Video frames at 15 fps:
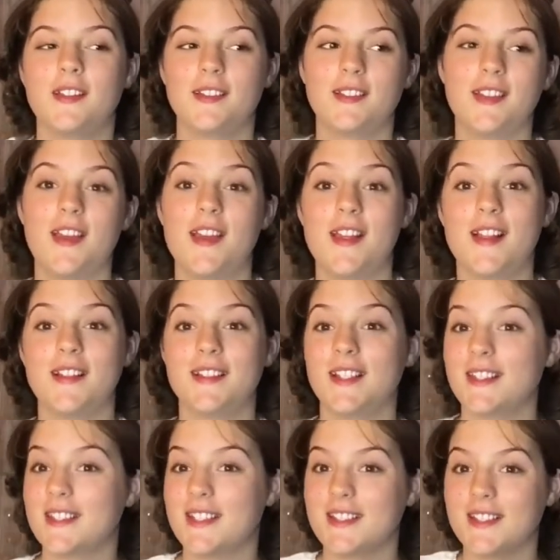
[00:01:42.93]
And let's
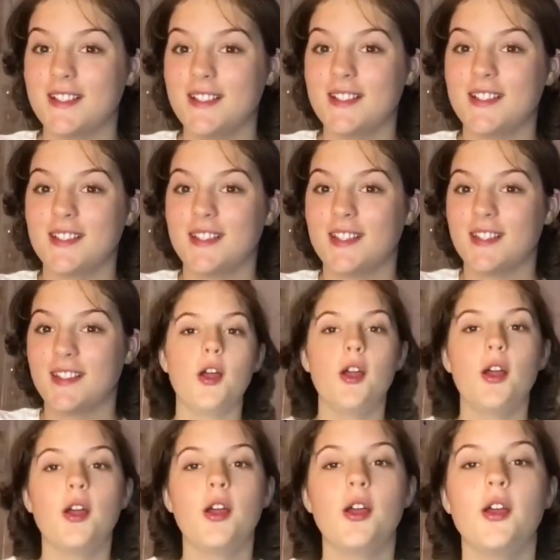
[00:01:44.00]
get started.
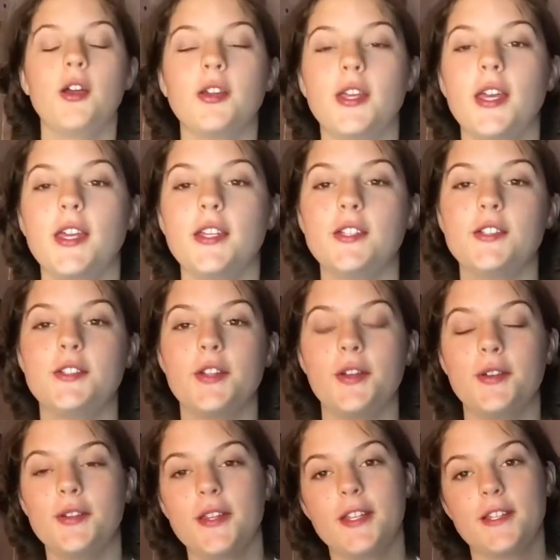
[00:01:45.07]
Okay, so
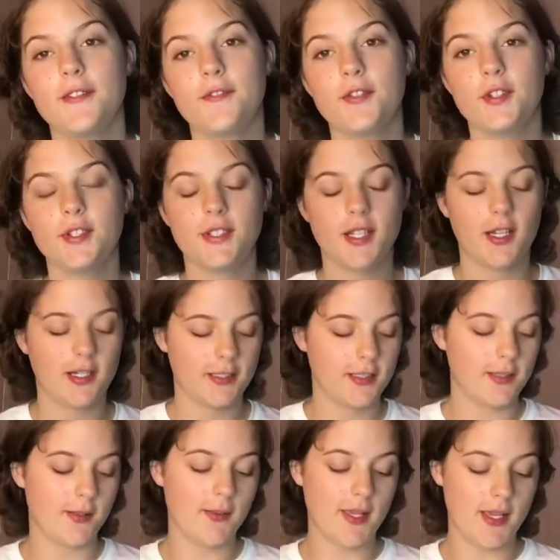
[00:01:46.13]
this first
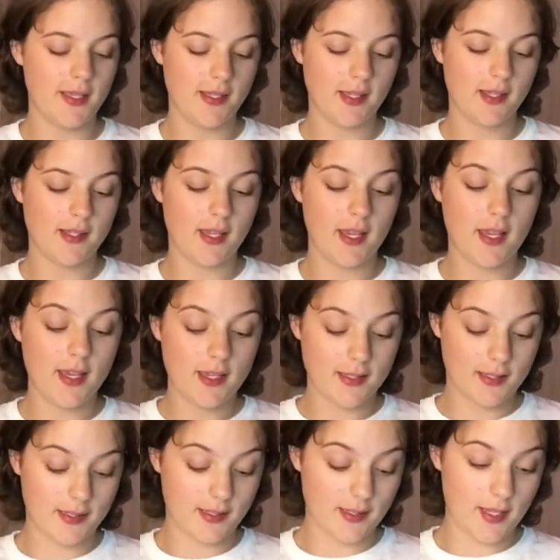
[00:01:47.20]
item is the
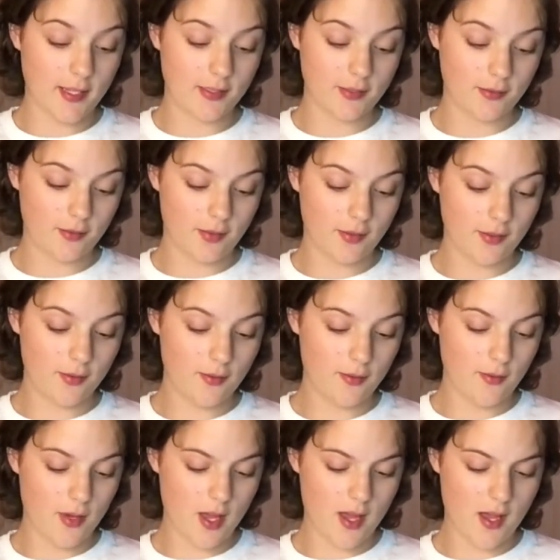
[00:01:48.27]
Snazaroo
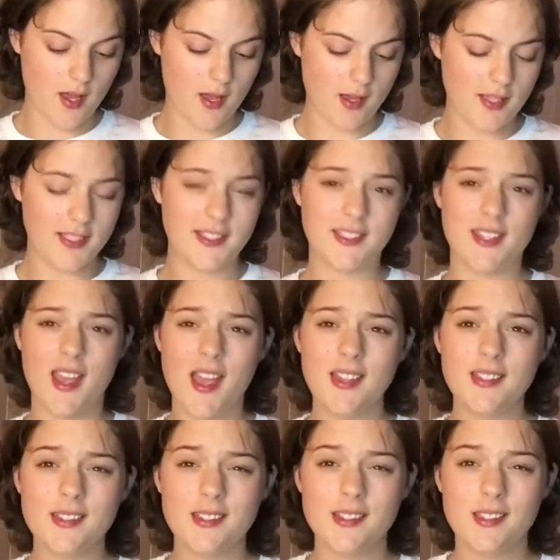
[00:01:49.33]

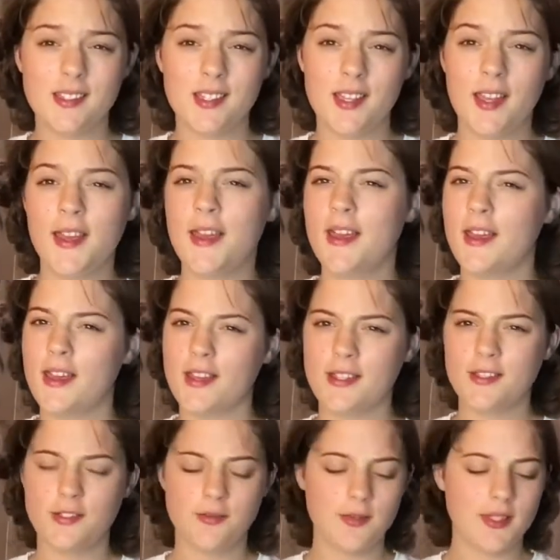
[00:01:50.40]
set,
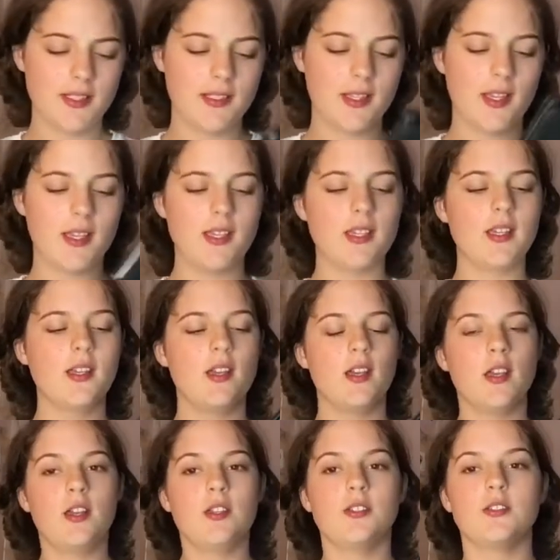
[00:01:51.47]
as you would say.
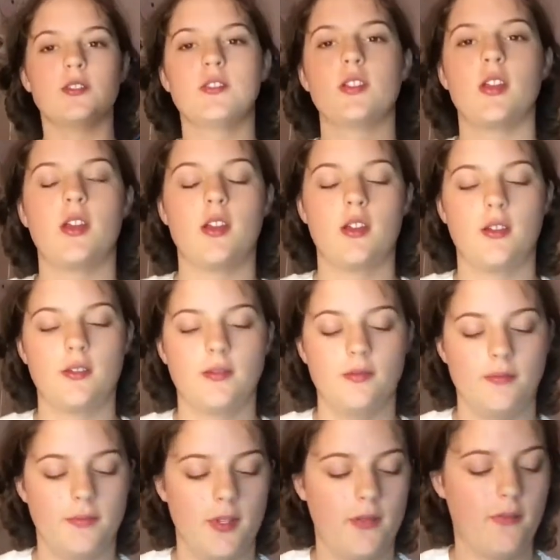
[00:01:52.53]
So
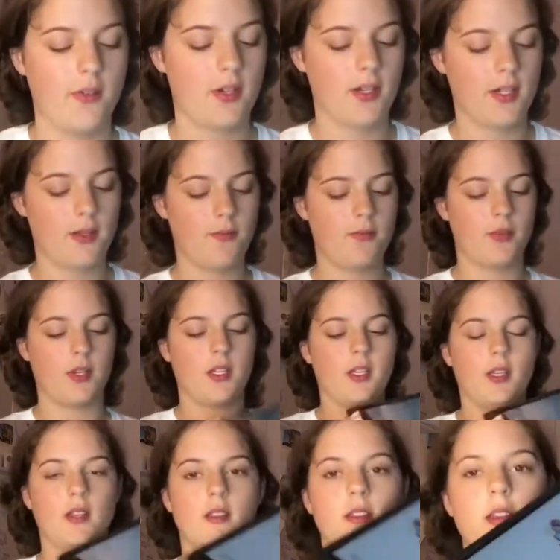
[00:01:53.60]
if I bring
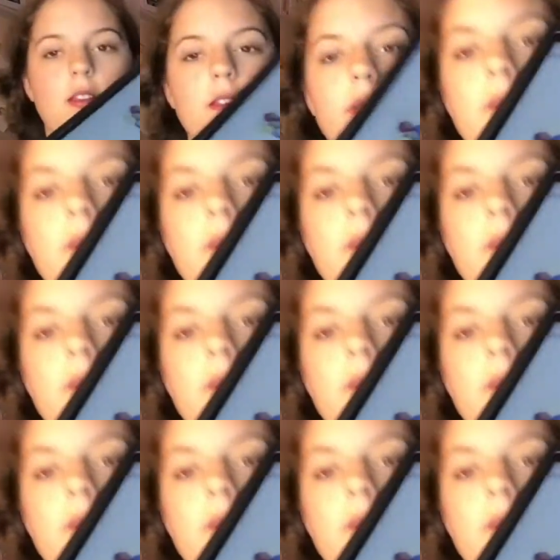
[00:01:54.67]
this